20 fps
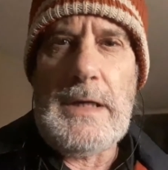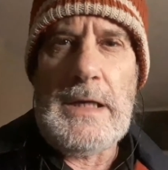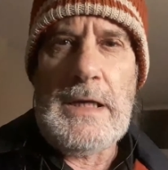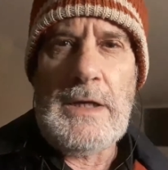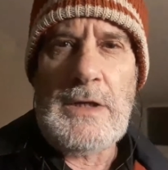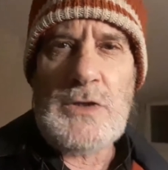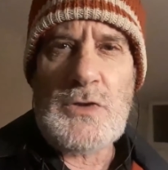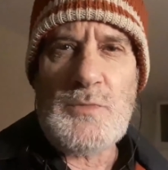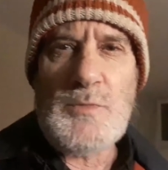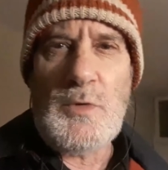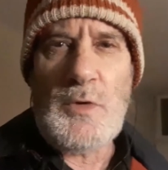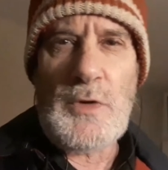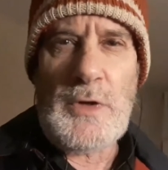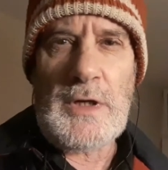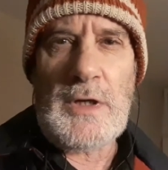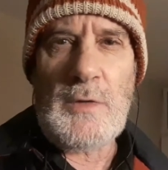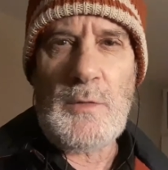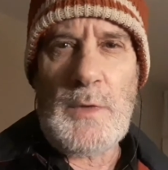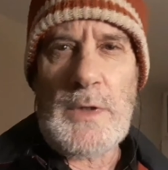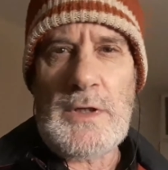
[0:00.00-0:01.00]
Each
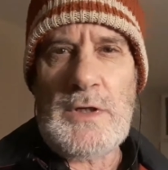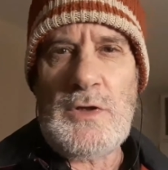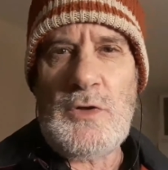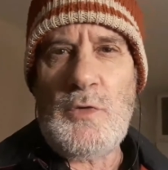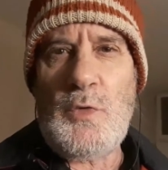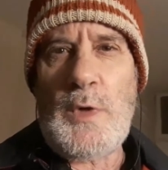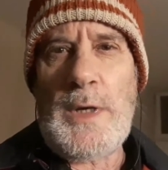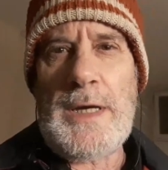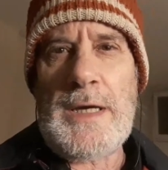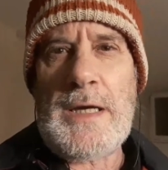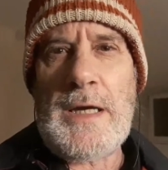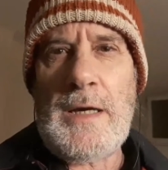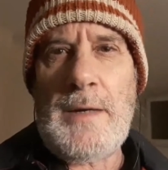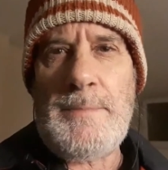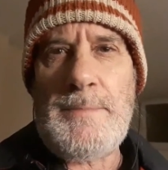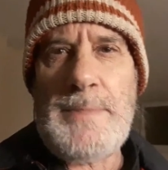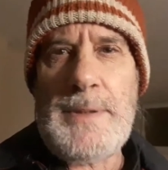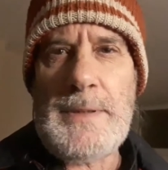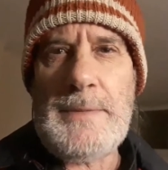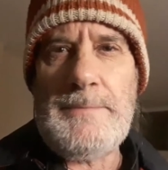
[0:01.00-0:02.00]
morning when you wake
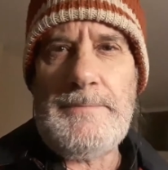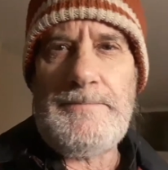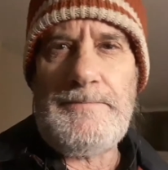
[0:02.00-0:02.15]
up,